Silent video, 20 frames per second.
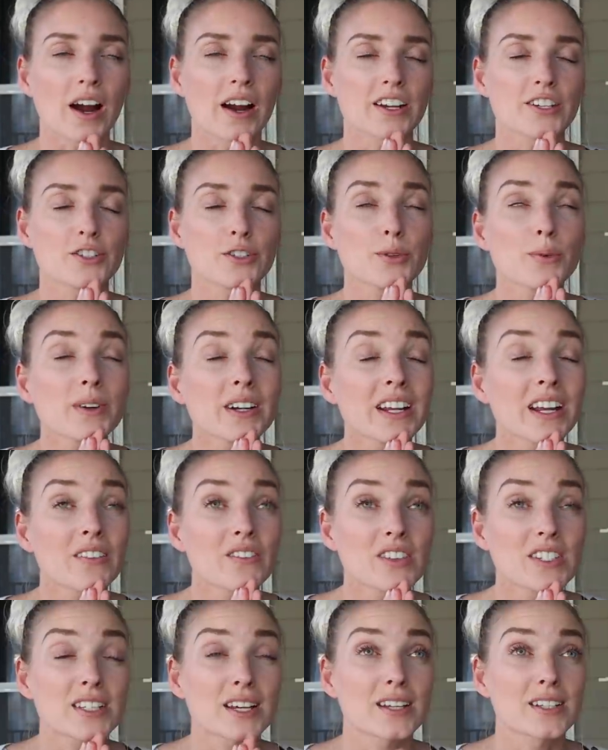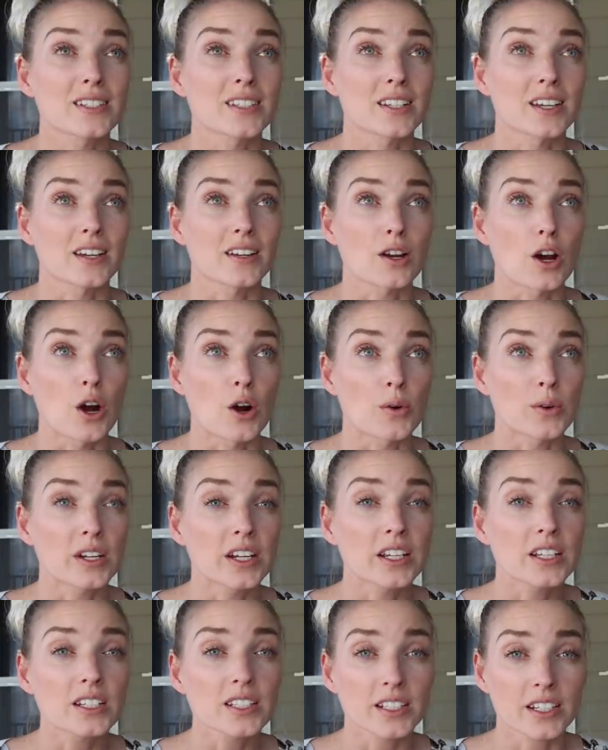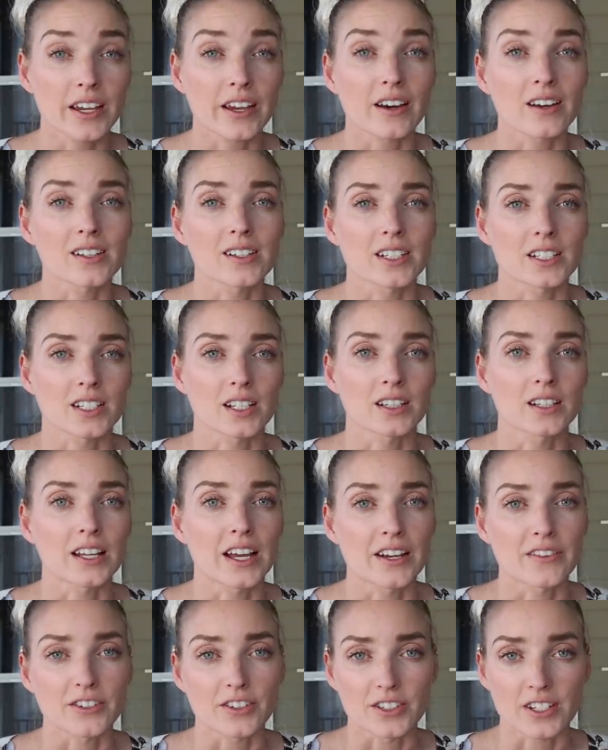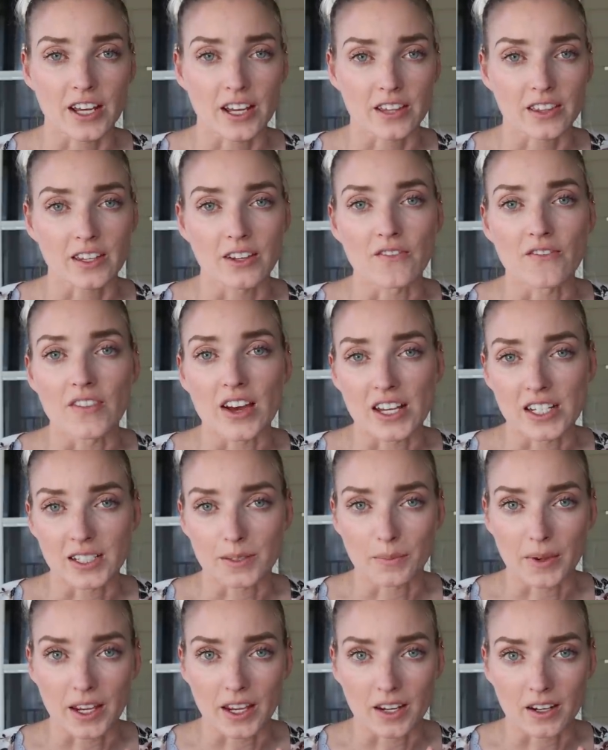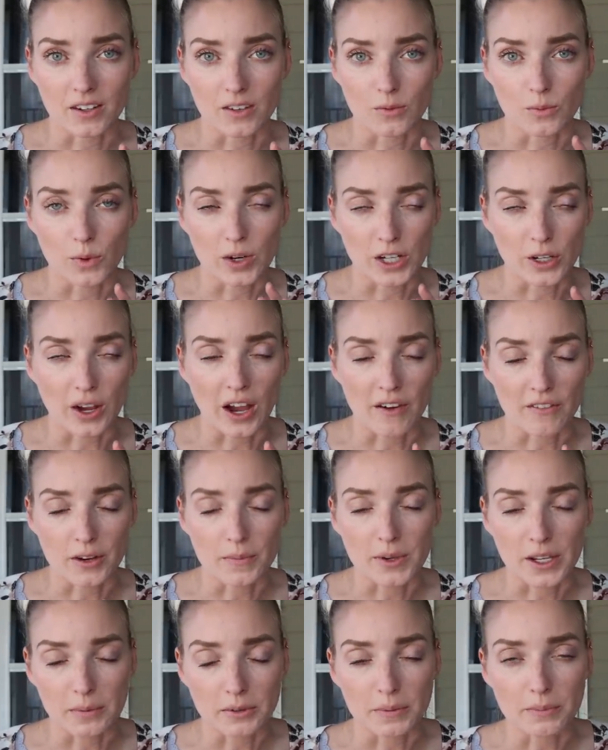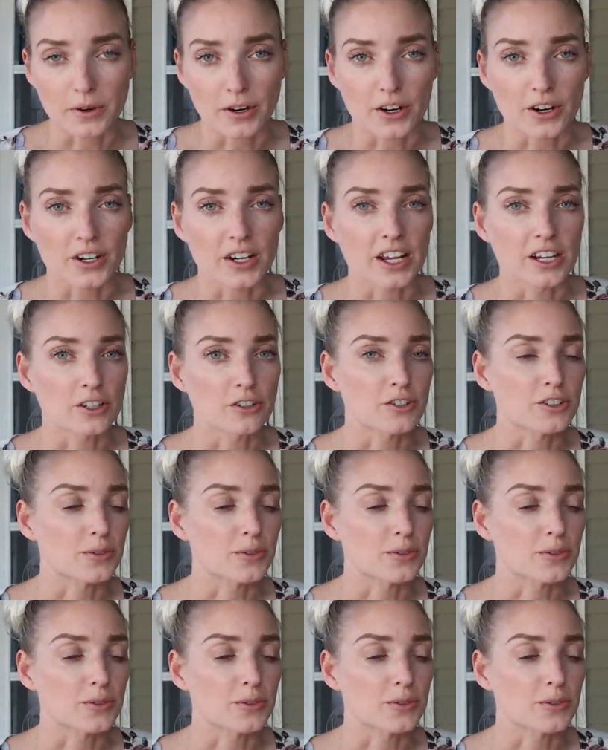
I do want to emphasize that owning a scale is a life or death investment when you have a baby bird and you're